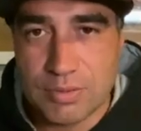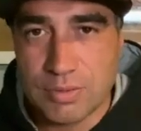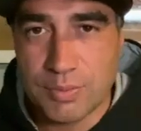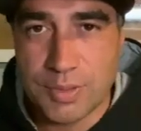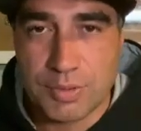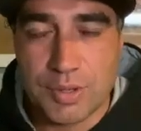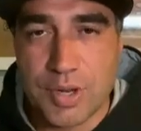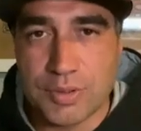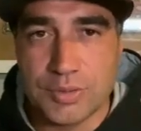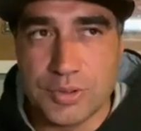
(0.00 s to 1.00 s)
whether or
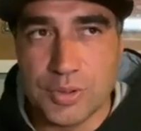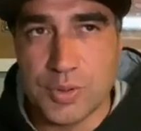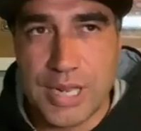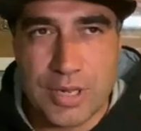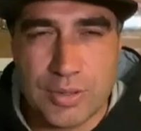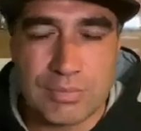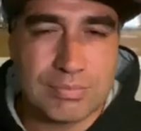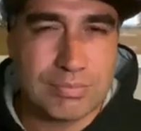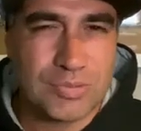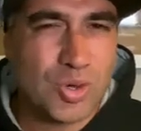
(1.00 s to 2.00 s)
not you get
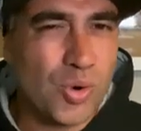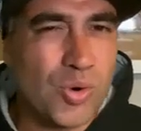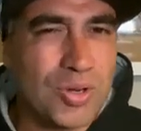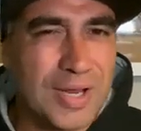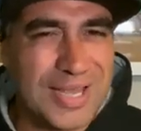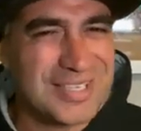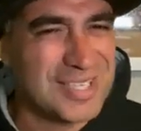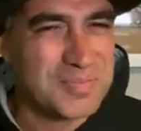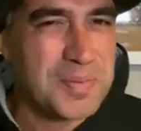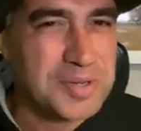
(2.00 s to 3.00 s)
caught. I guess
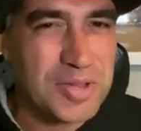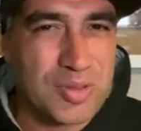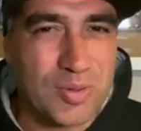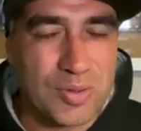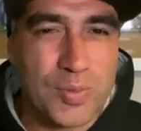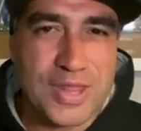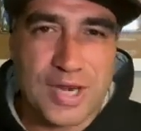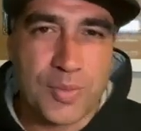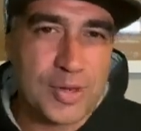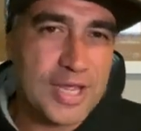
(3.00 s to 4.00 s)
it's probably not the way that
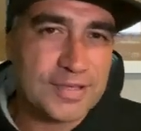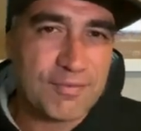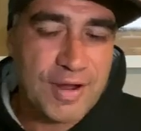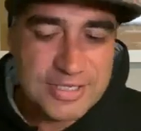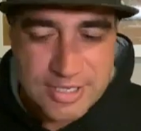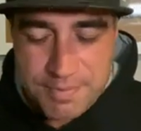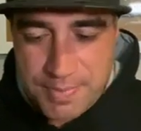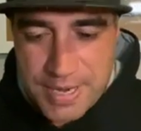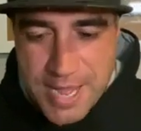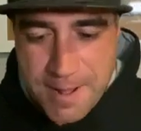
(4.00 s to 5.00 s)
I would like to phrase it.
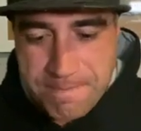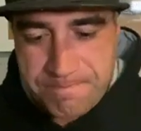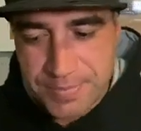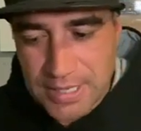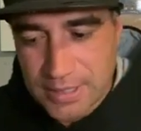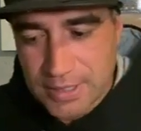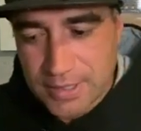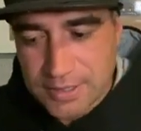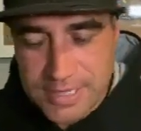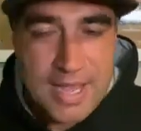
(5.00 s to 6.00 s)
But
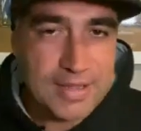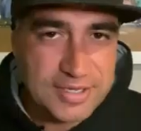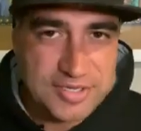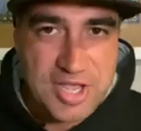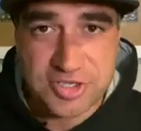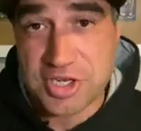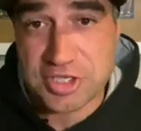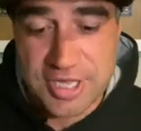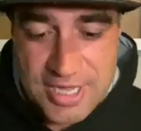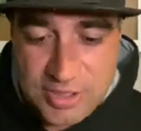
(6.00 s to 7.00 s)

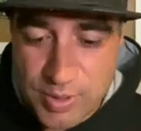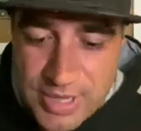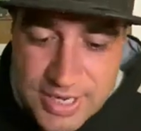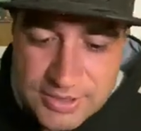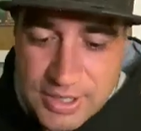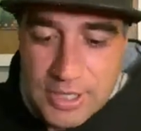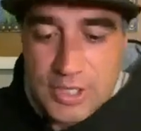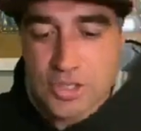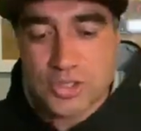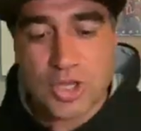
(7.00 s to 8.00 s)
essentially that's what that is.
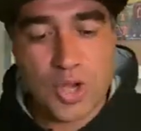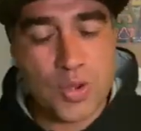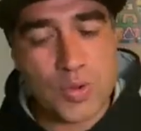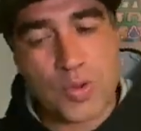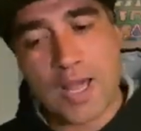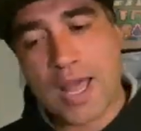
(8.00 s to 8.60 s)
So